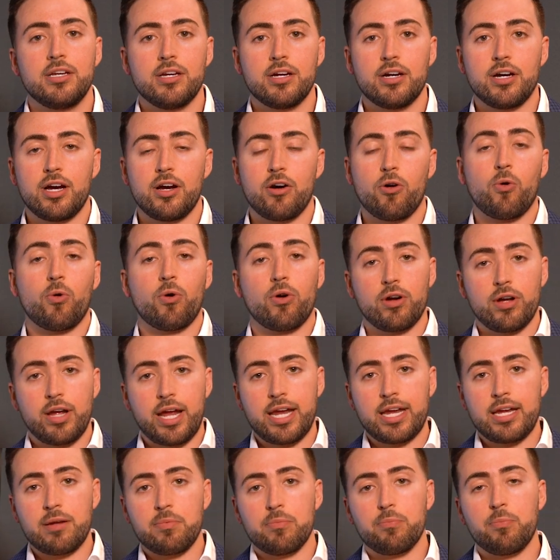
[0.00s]
or
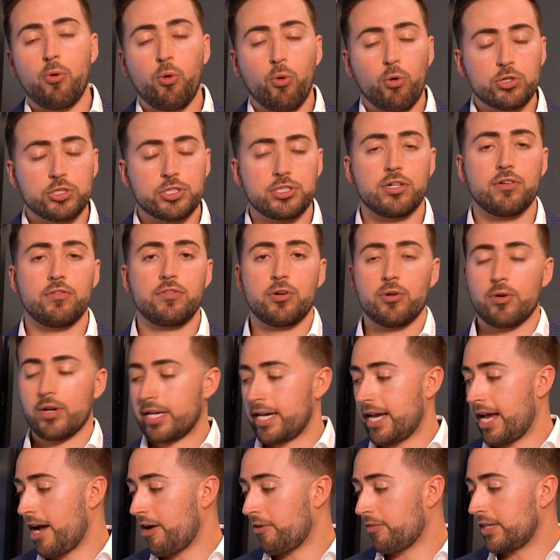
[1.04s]
a portion of your
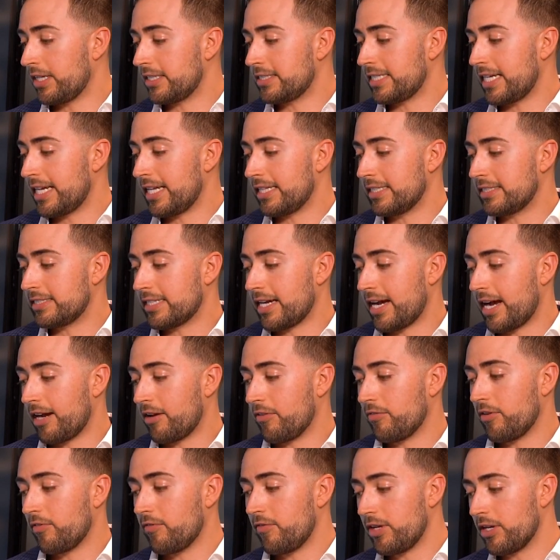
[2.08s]
account that's inside
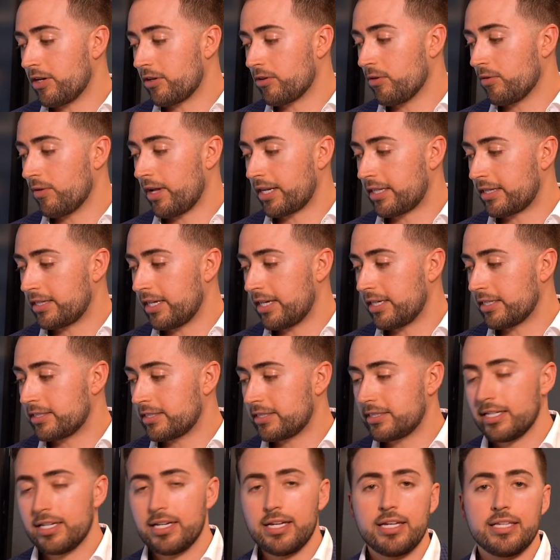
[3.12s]
of a vehicle like
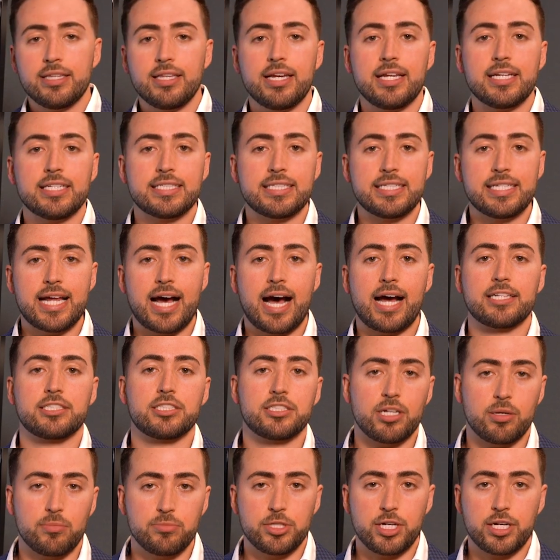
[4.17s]
this that is not
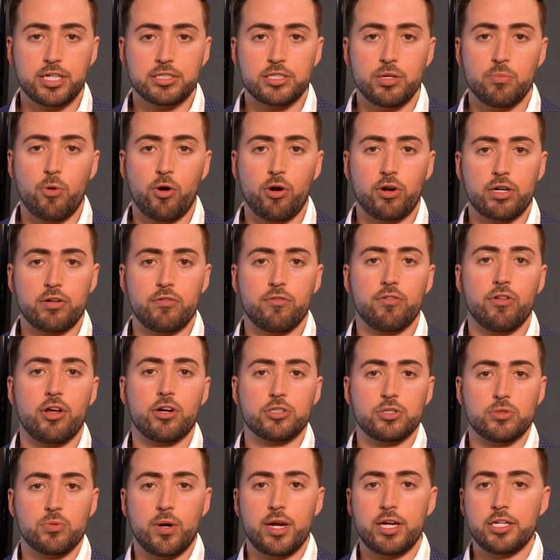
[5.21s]
subject to market
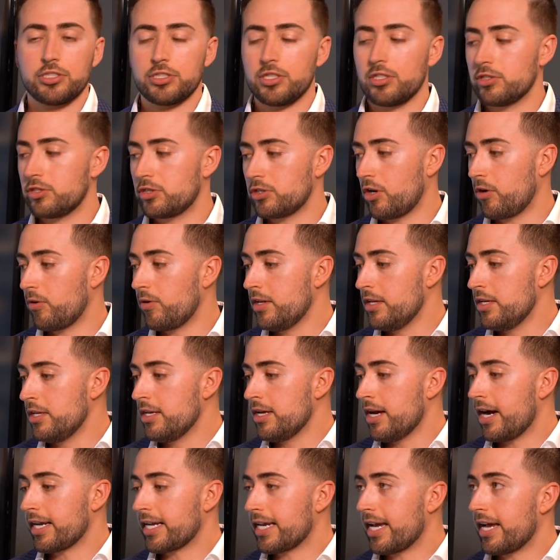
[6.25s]
fluctuation. So
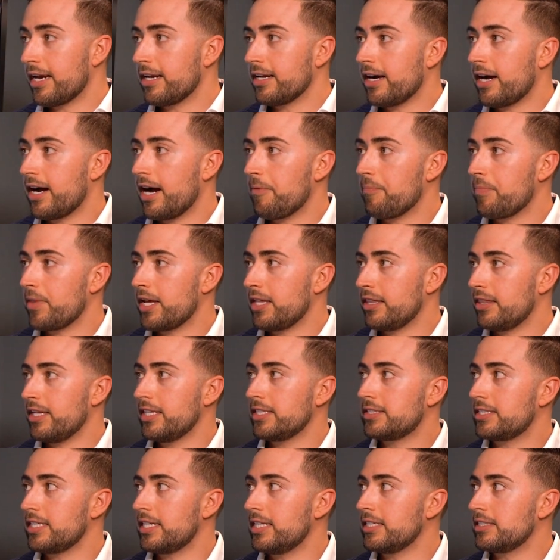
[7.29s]
again,
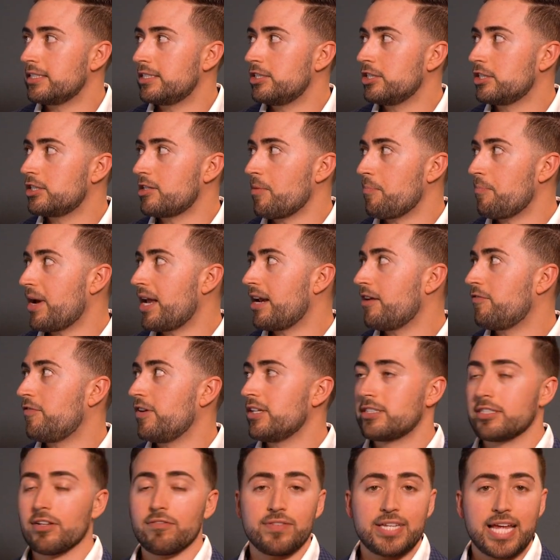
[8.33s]
this is just the
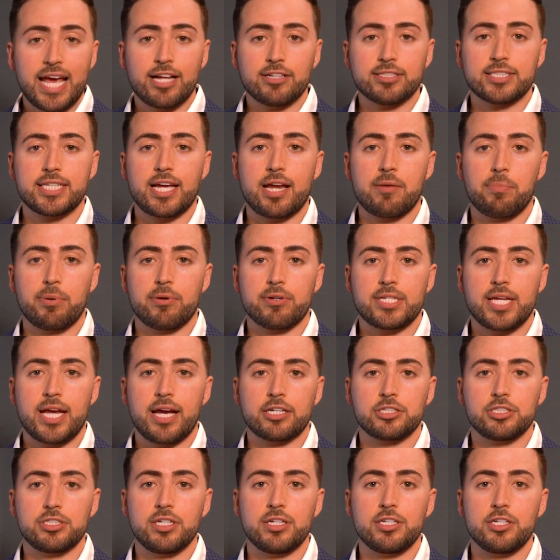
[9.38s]
benefits of downside
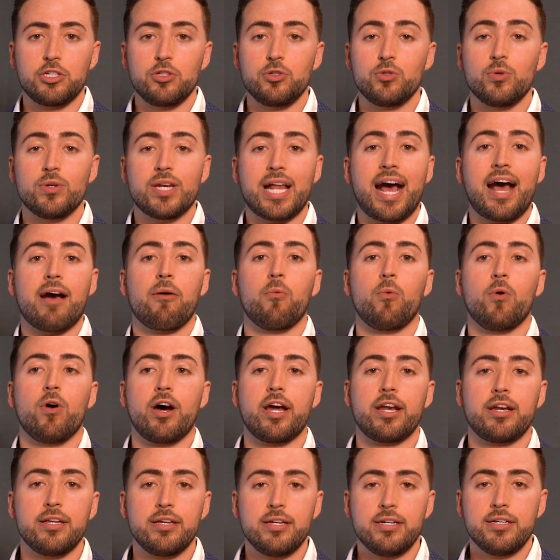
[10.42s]
protection. You do not
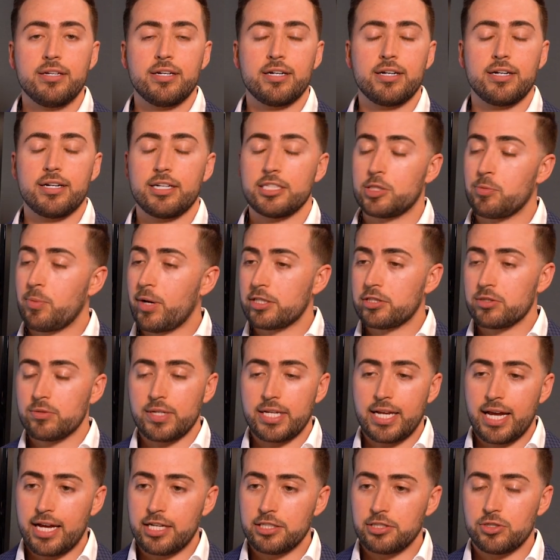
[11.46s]
want,
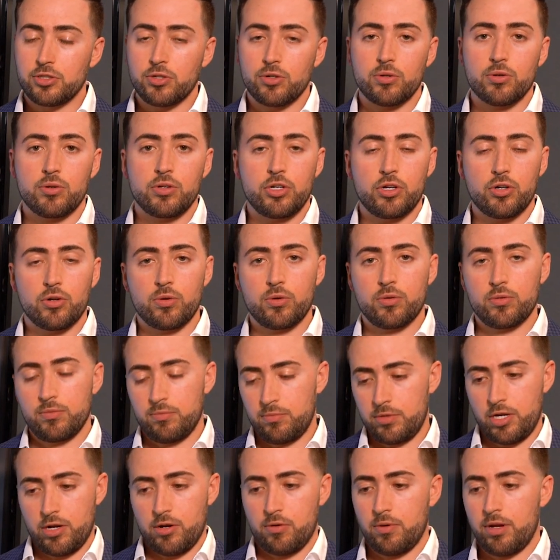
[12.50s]
especially as you
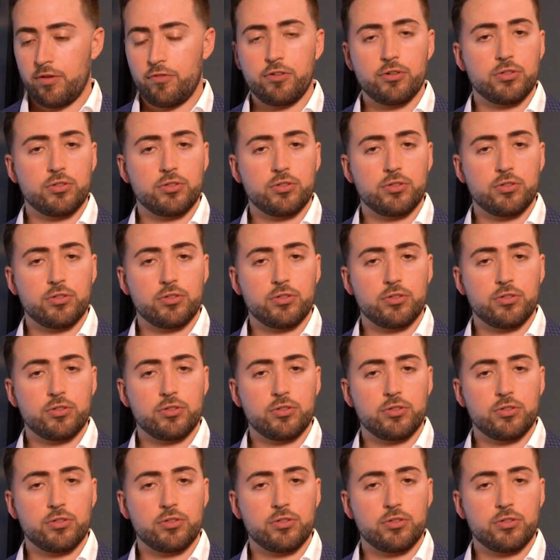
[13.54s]
know, if